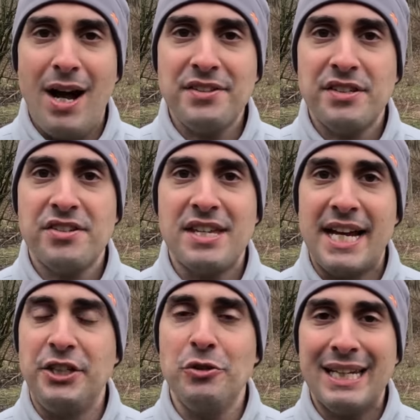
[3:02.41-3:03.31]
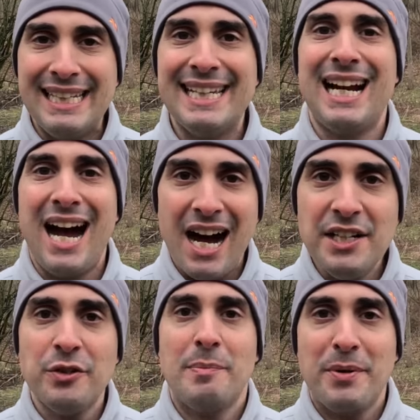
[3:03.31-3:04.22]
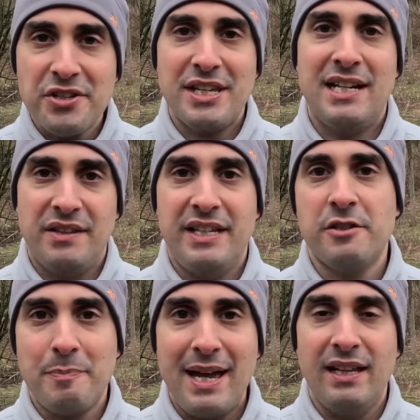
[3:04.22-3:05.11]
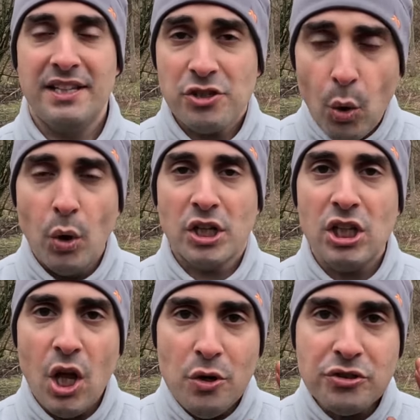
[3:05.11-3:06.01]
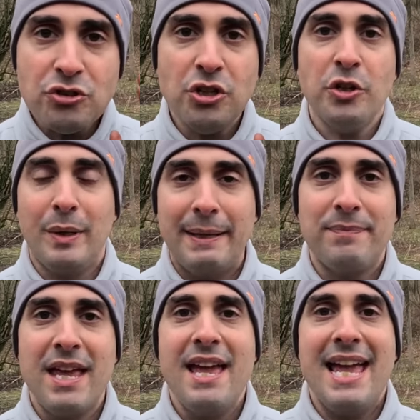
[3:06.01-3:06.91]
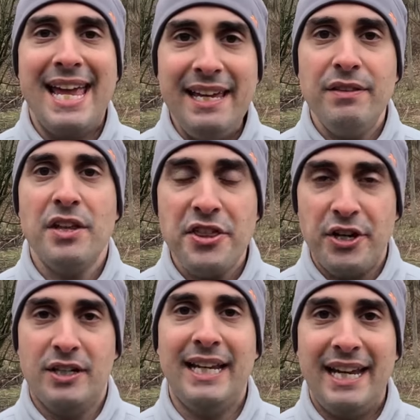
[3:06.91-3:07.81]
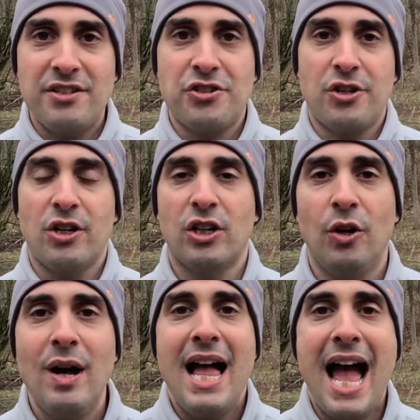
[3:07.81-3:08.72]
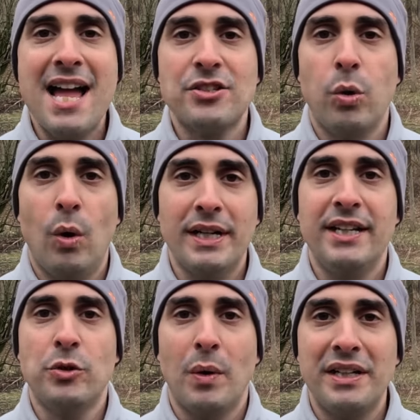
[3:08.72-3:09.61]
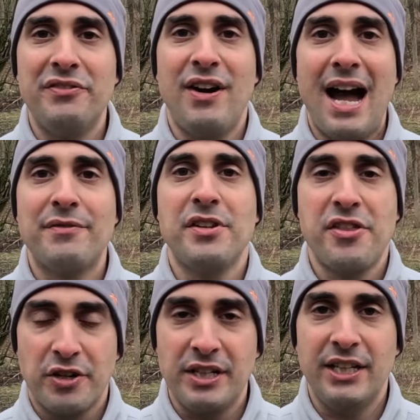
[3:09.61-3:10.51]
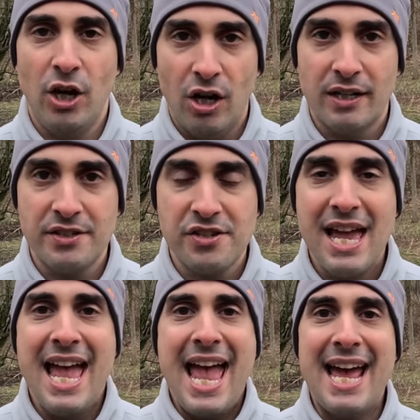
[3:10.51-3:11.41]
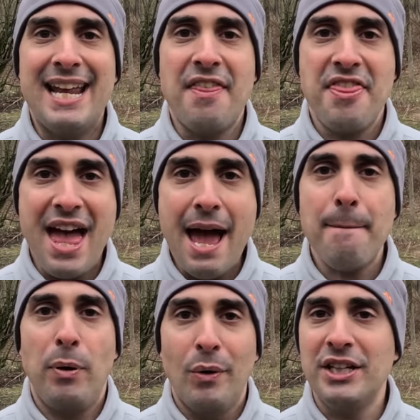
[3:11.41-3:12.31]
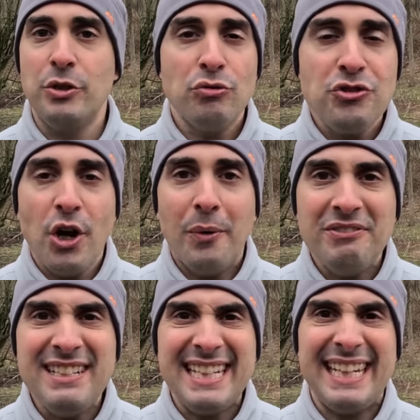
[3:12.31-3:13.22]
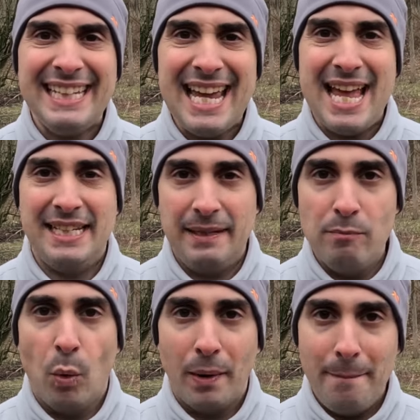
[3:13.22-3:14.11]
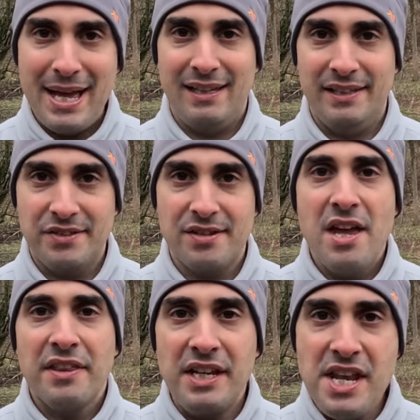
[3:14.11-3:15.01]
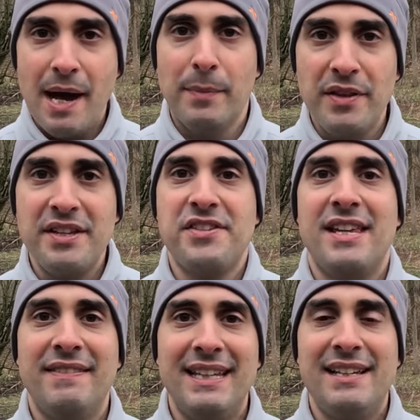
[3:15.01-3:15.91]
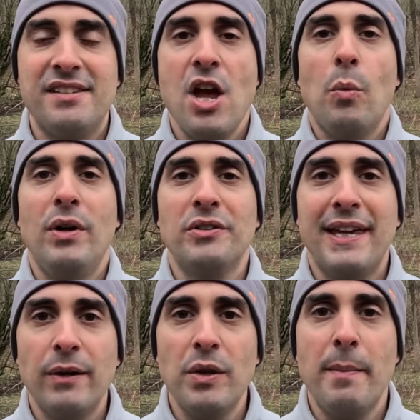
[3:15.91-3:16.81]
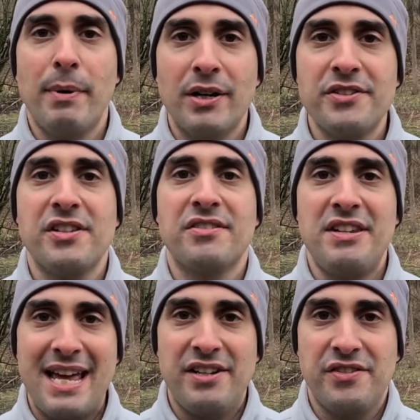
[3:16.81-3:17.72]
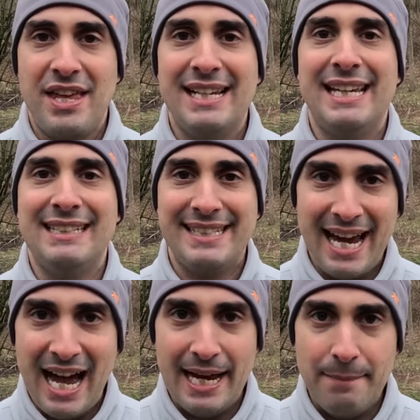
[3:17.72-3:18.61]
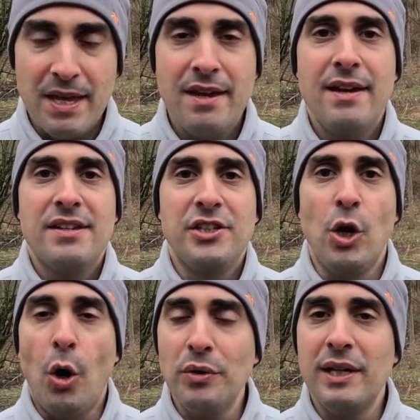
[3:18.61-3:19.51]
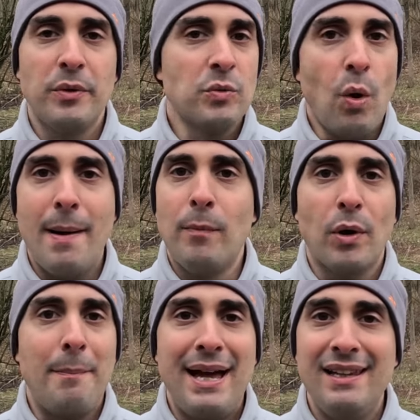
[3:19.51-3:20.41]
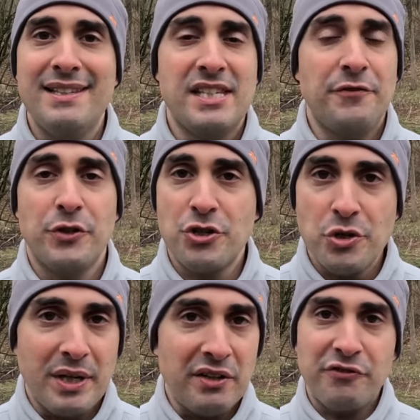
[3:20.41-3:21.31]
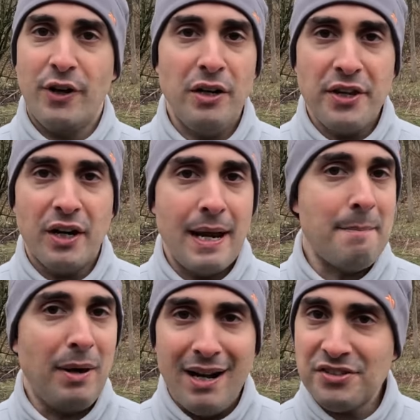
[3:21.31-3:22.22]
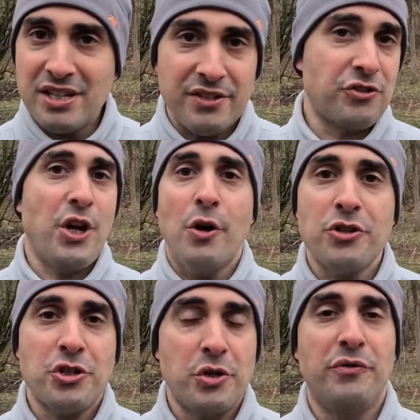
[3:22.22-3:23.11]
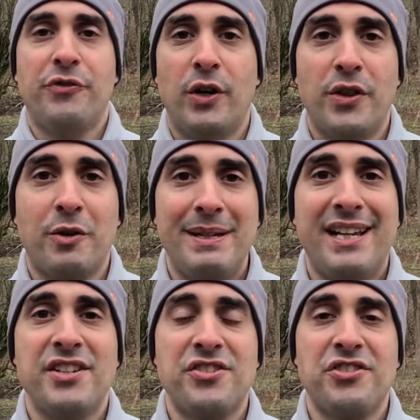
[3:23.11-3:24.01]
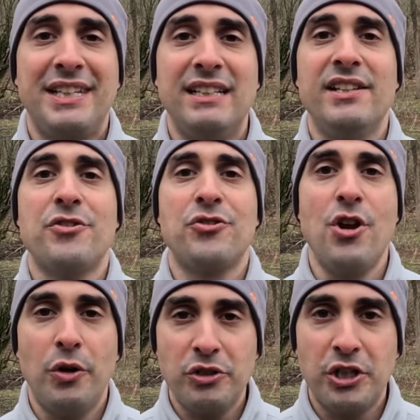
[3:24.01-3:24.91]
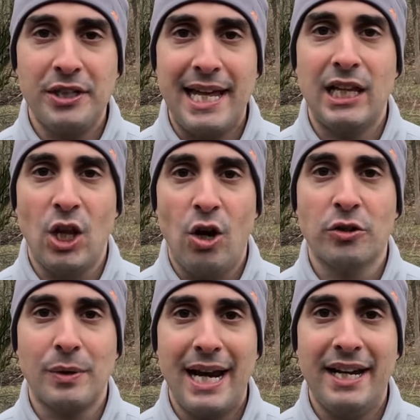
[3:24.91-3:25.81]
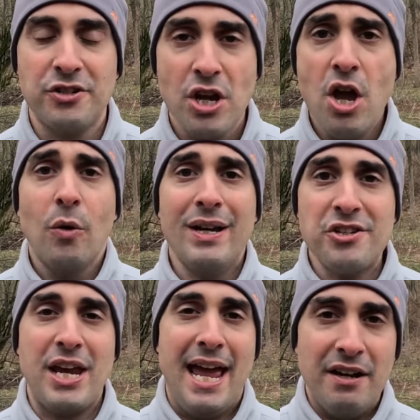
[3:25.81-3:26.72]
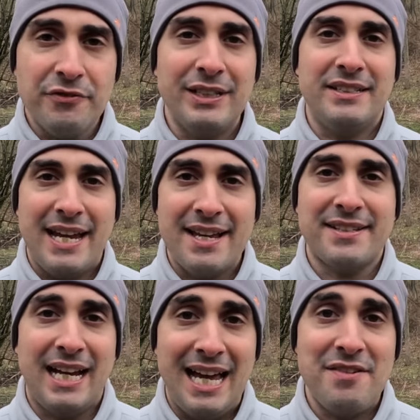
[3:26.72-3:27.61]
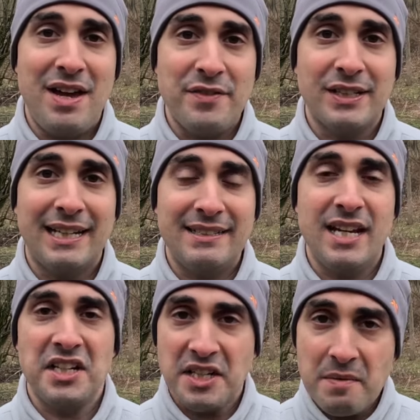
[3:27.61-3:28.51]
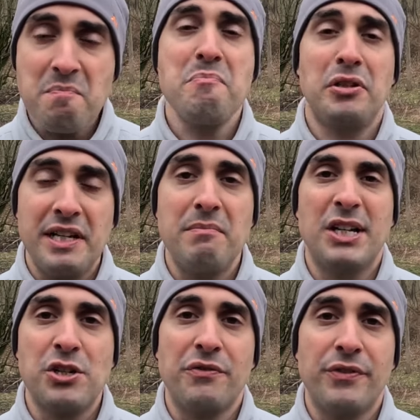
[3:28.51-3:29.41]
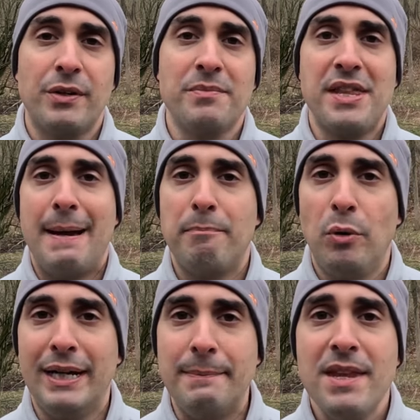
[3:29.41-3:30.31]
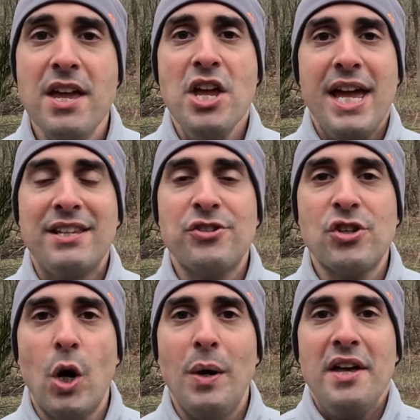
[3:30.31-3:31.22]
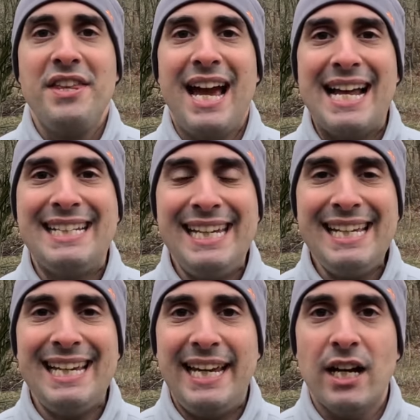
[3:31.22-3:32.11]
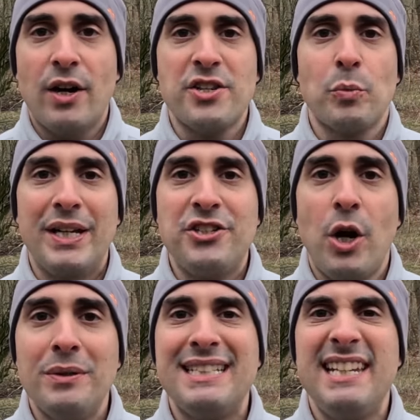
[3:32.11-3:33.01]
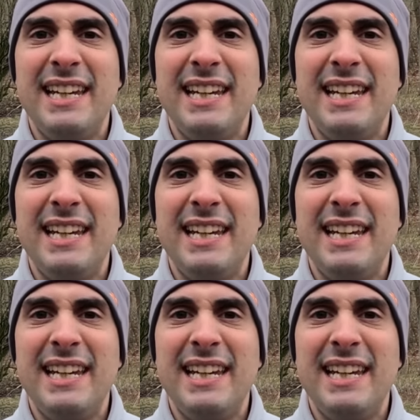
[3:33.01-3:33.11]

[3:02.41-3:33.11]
Boss is saying you can get 100% of these pellets or close to it in the 30-inch circle at 20, 25 or 30 yards. And at that point, you don't need any more pellets. The number that's in these will kill the birds as dead as they can die. You only would want more pellets if you're shooting further. And Boss says don't shoot further because steel is no good at long range, which every test I have ever conducted pretty much affirms that point. And so the idea here is we don't